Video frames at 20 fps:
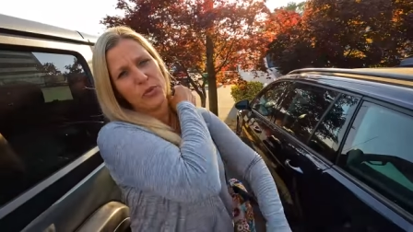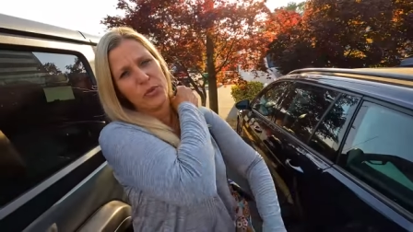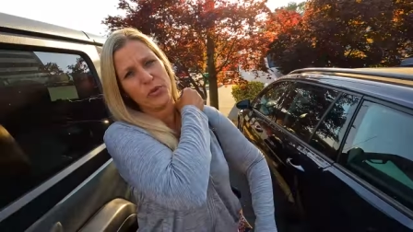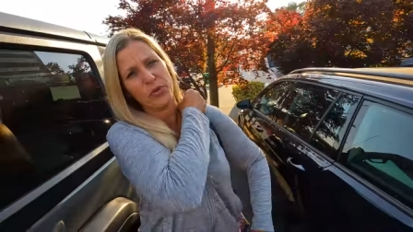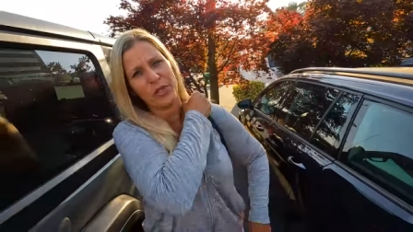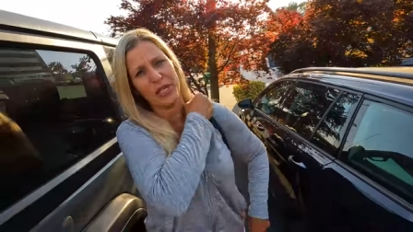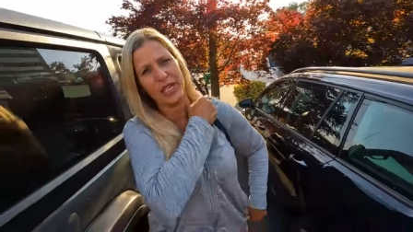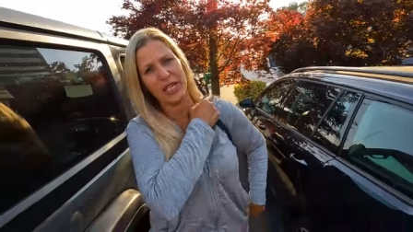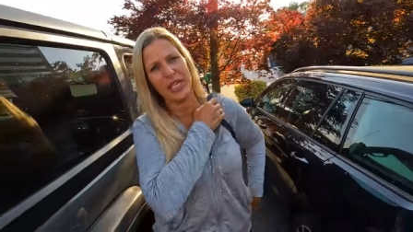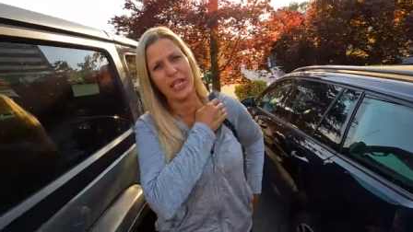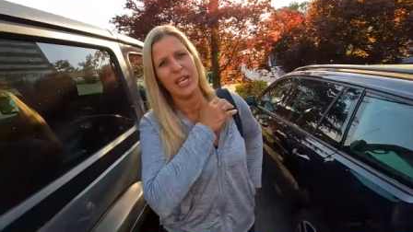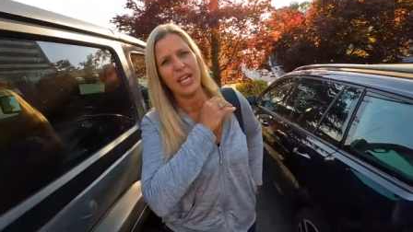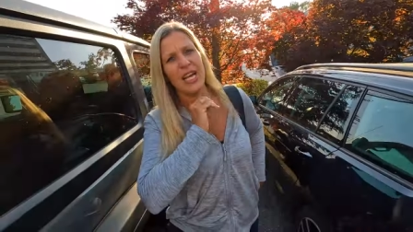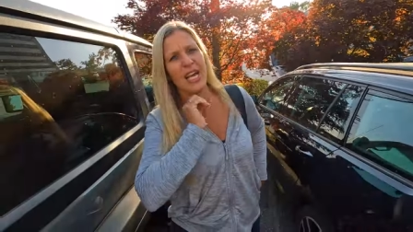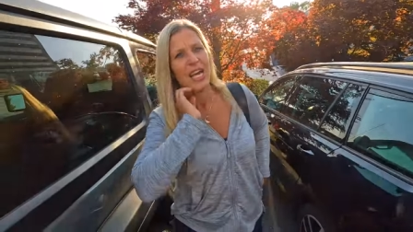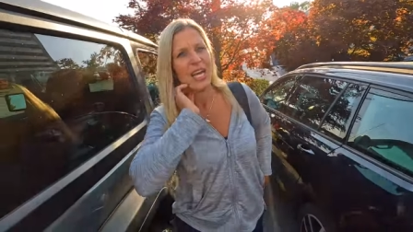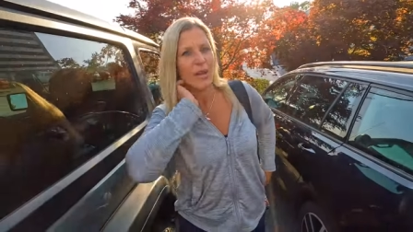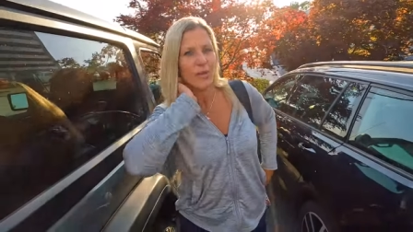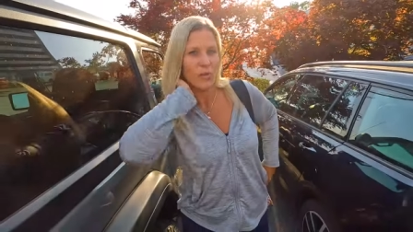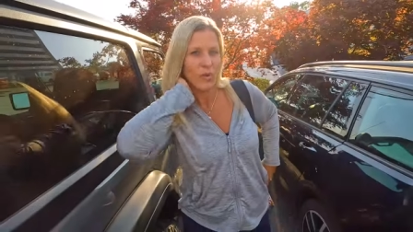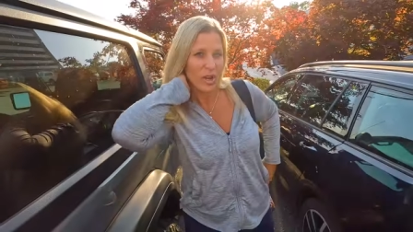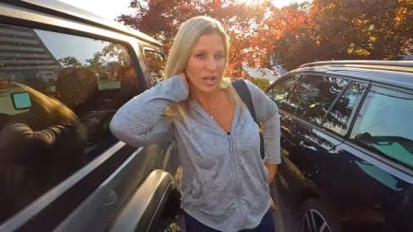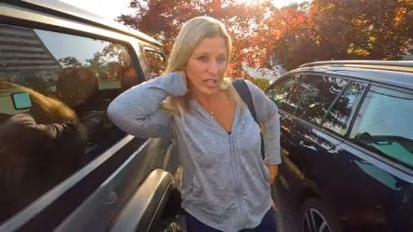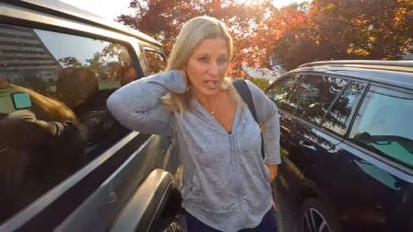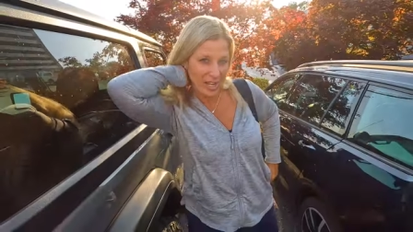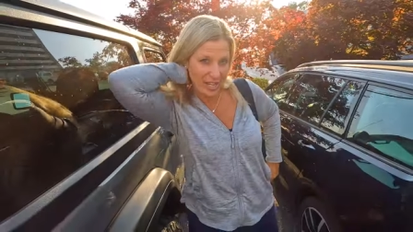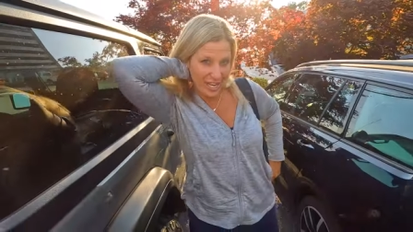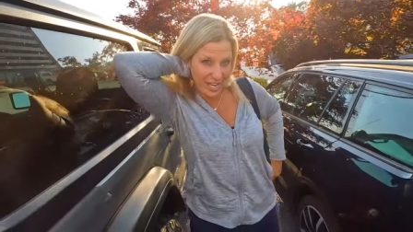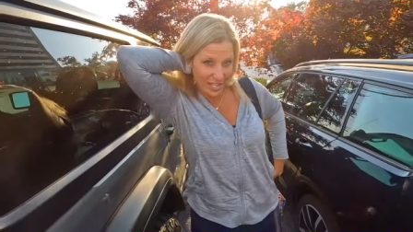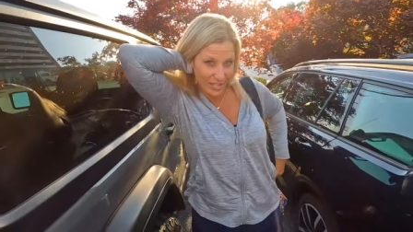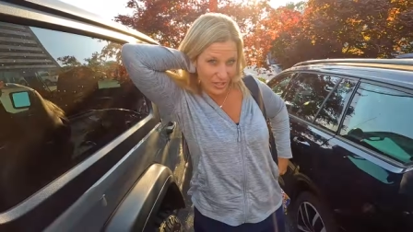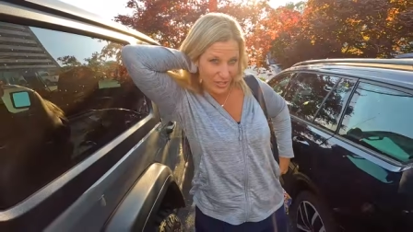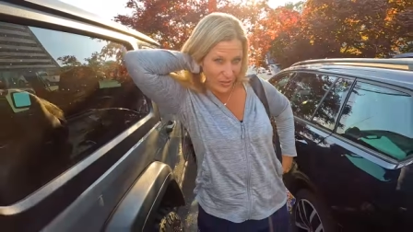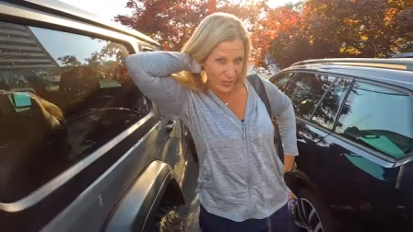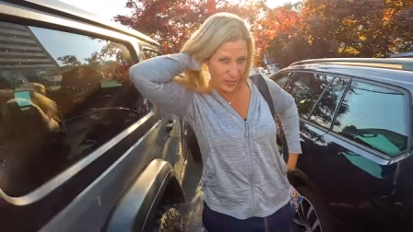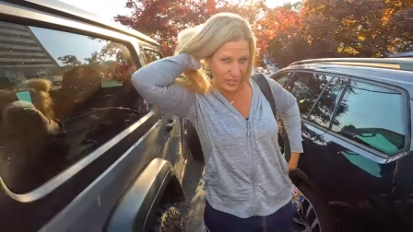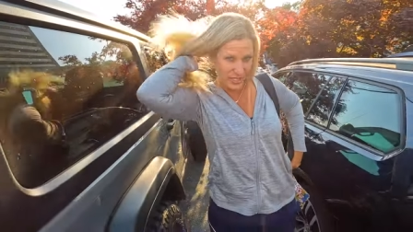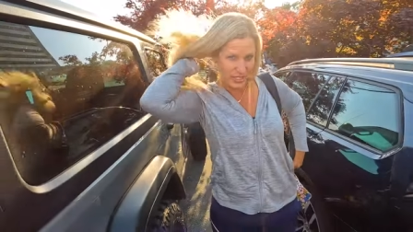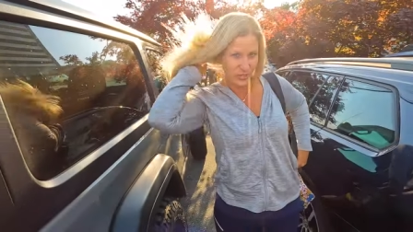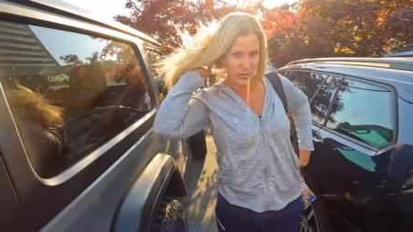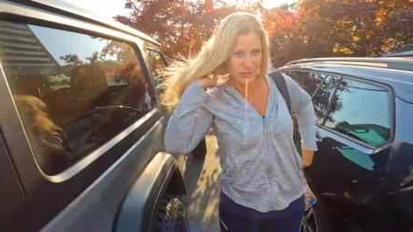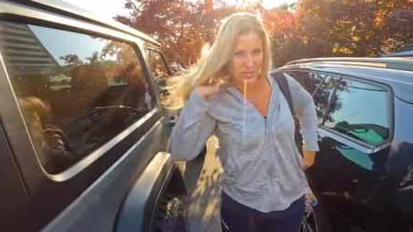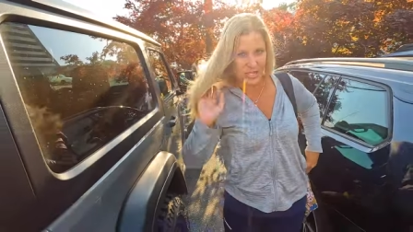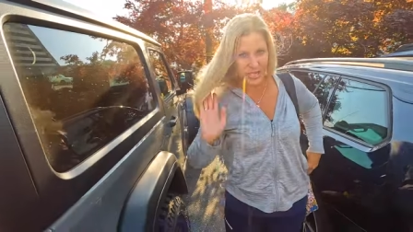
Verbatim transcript: Brewery. Ron got out of going to